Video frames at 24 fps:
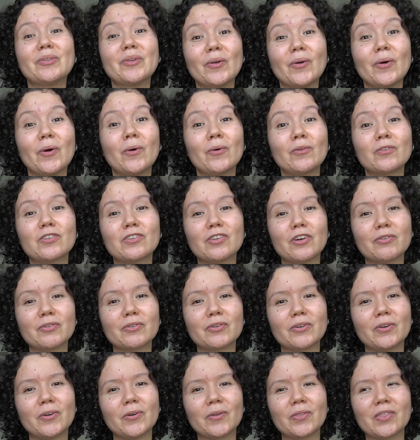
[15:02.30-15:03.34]
their own
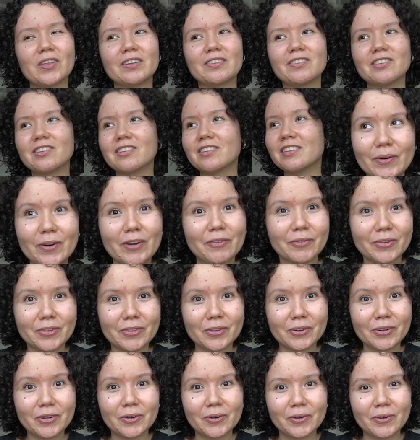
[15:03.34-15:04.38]
self-growth and just going for
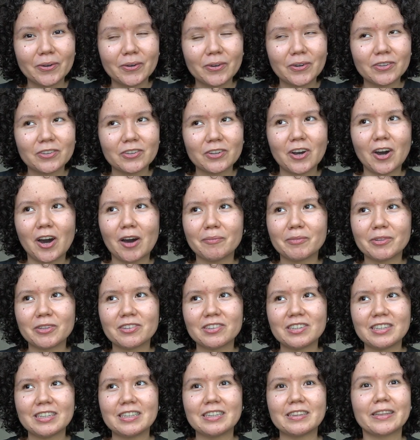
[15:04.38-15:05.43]
their goals,
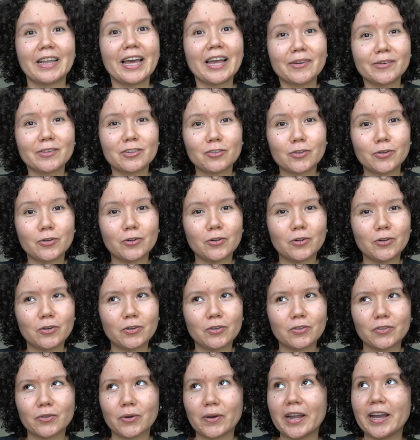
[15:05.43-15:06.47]
accomplishing language
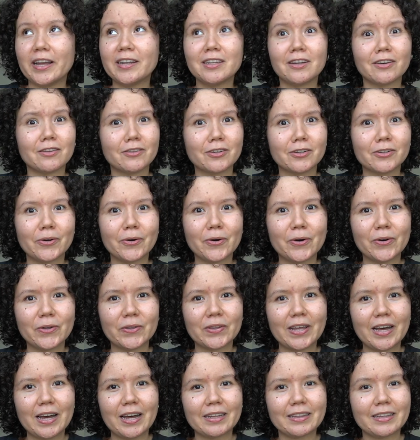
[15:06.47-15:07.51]
goals or any other goal
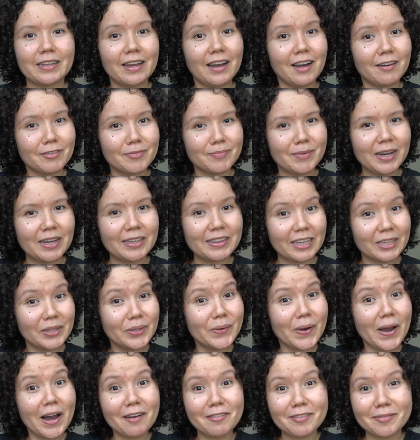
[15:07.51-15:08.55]
that they have in mind, that
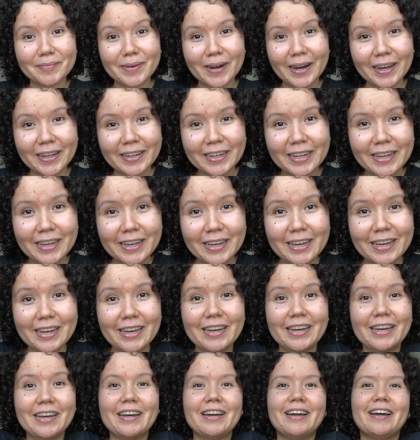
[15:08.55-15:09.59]
you have in mind.
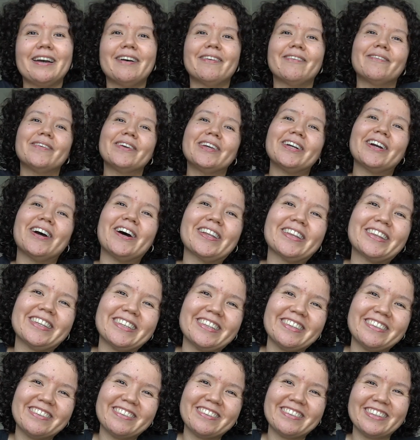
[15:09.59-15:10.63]
We got
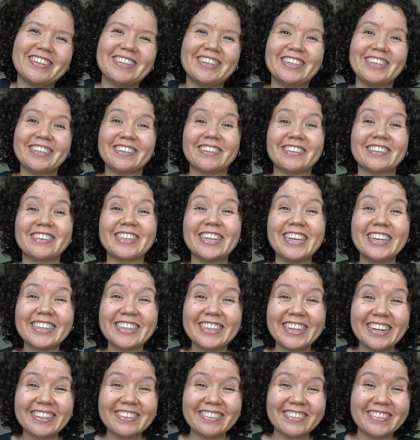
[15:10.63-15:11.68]
this. So thank you
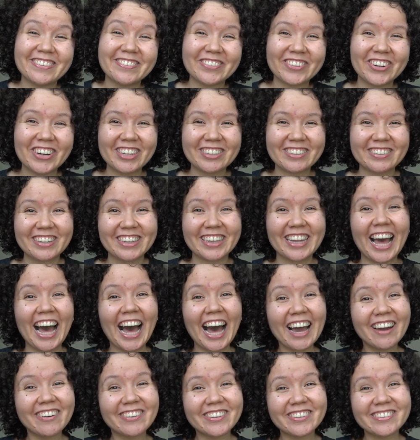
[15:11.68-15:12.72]
guys so much, and
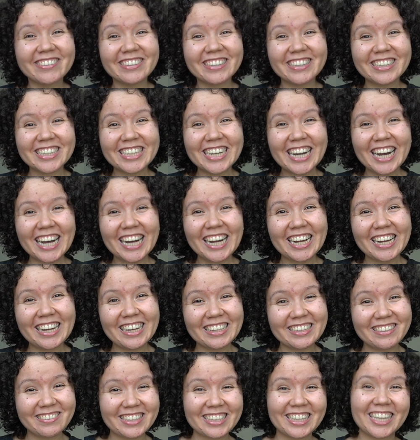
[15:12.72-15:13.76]
I will see you
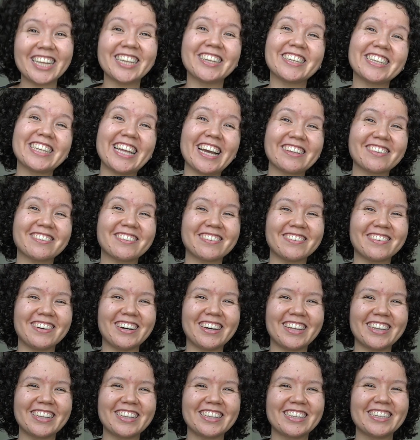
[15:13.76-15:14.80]
guys in the next
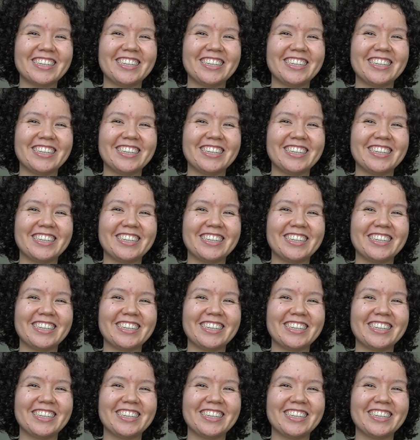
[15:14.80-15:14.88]
one.